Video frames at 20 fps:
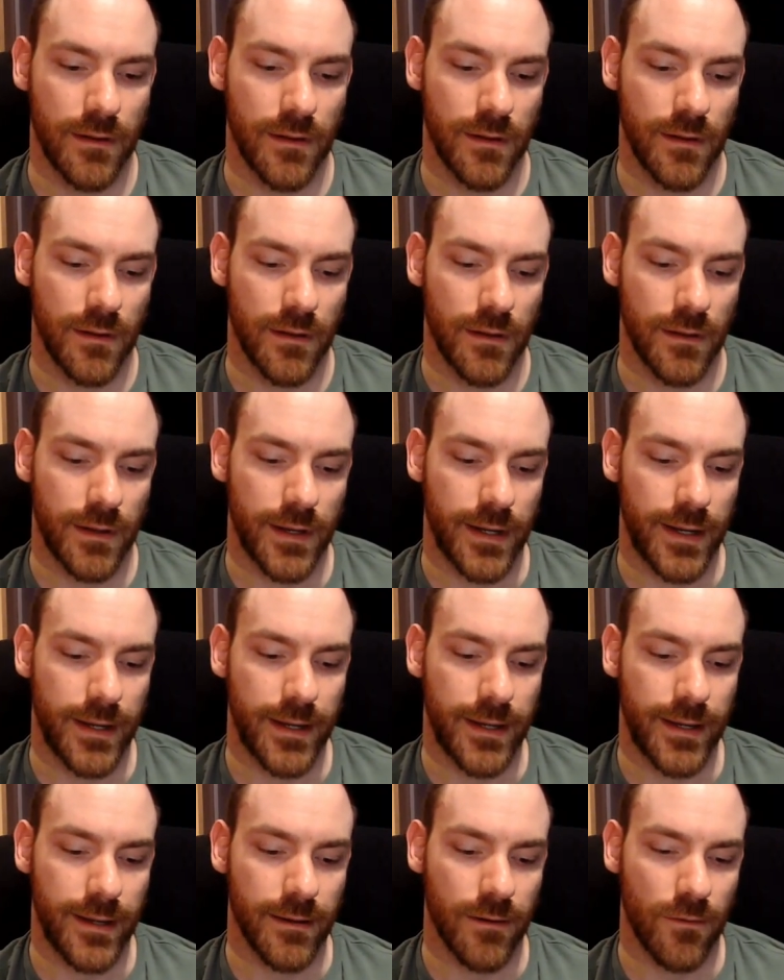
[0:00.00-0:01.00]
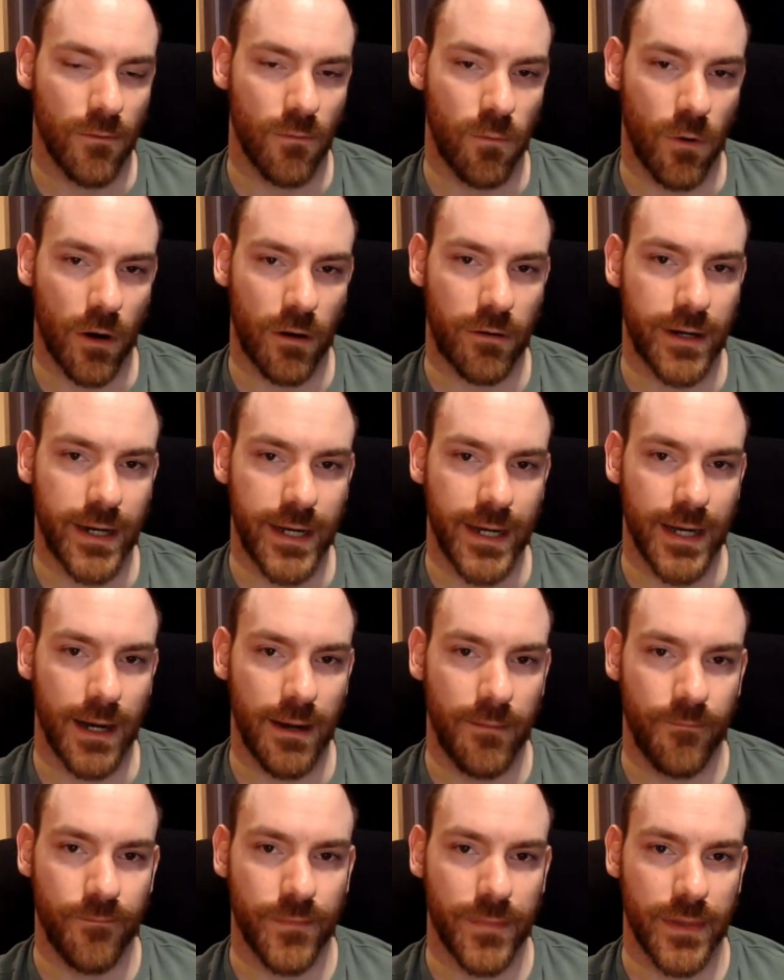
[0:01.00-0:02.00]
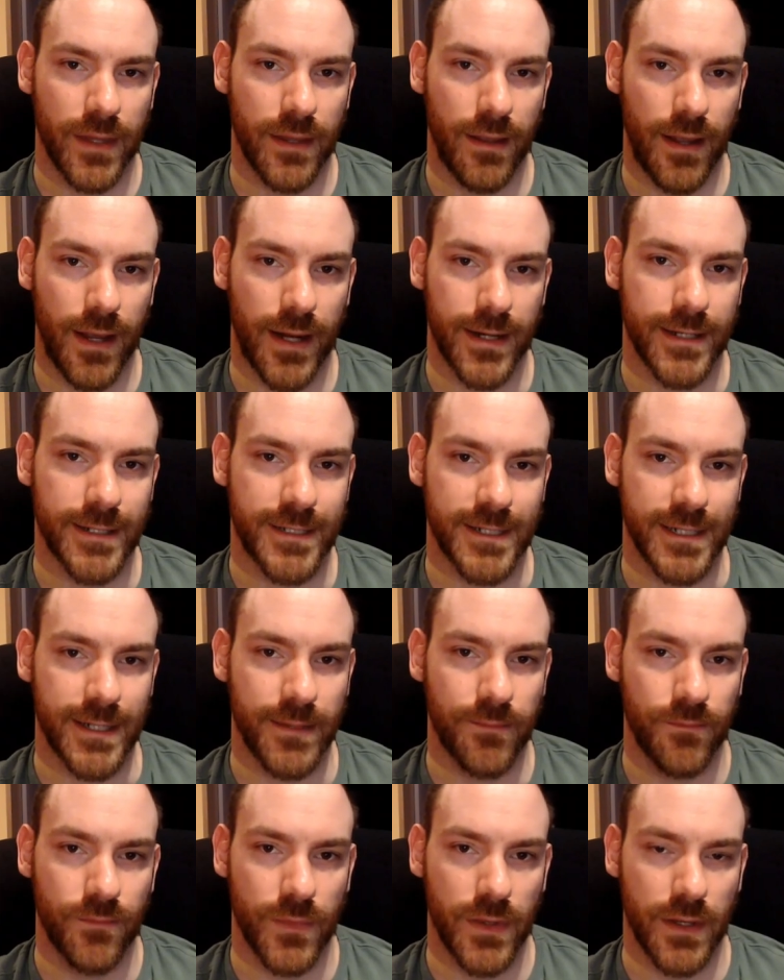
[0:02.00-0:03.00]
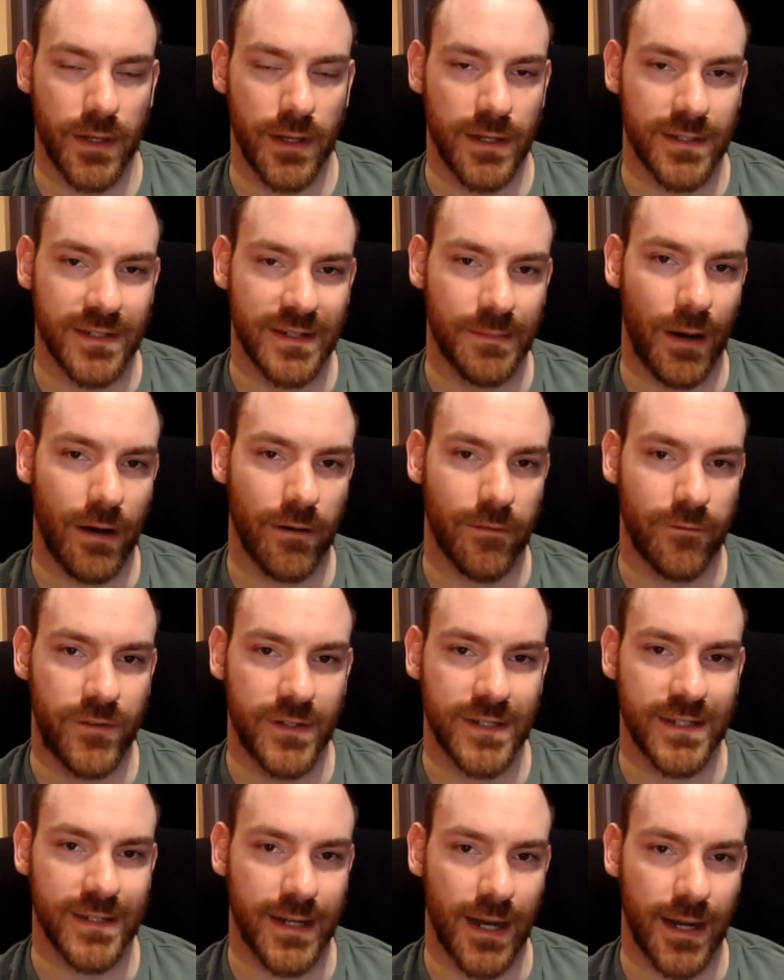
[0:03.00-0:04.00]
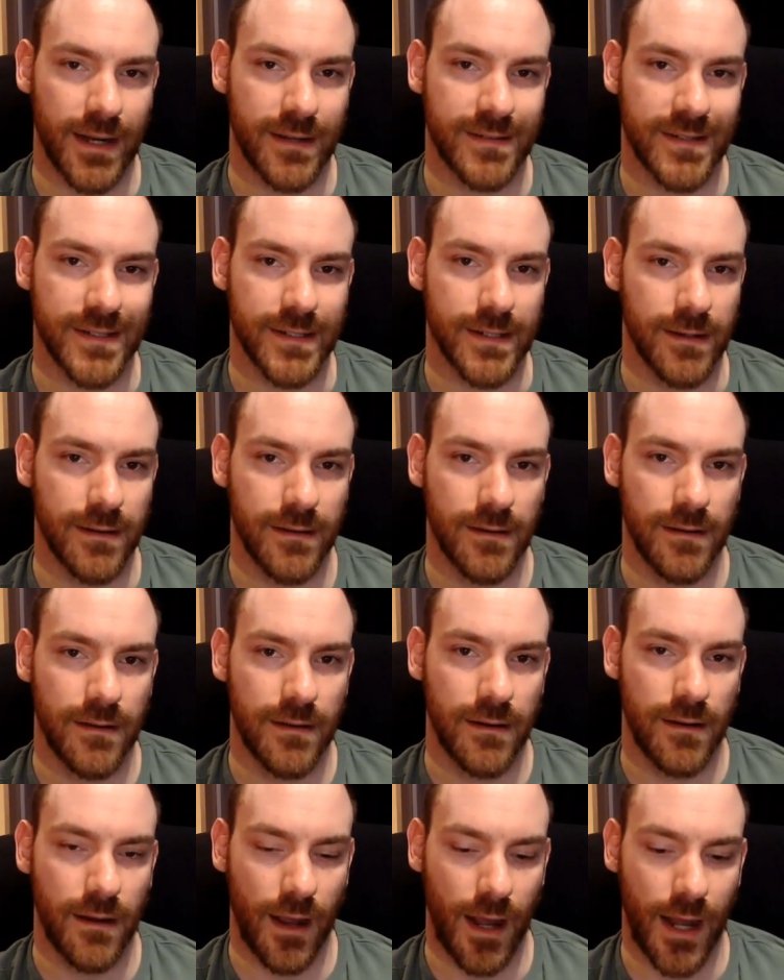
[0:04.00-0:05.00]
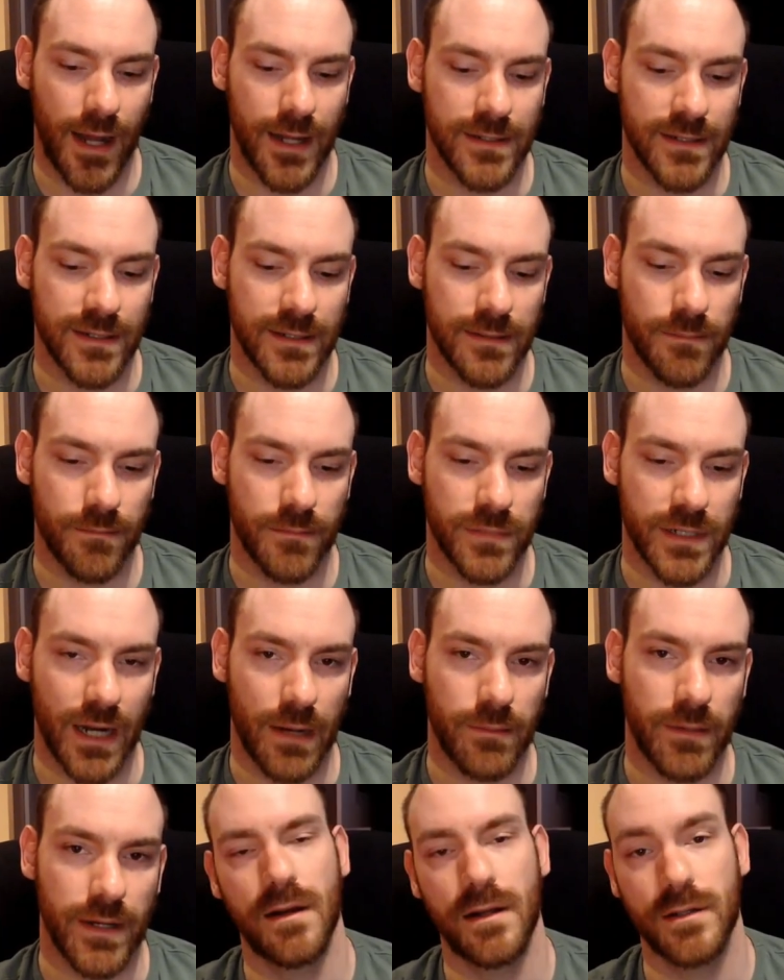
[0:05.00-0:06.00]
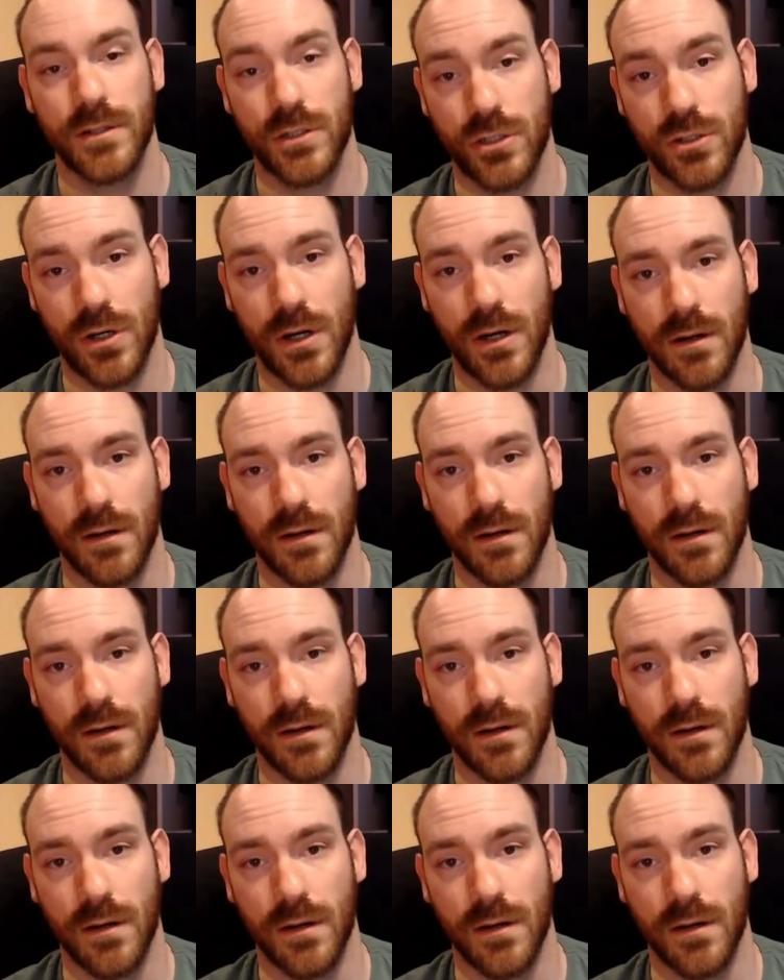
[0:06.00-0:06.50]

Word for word: The warrior energy is about physicality and becoming strong,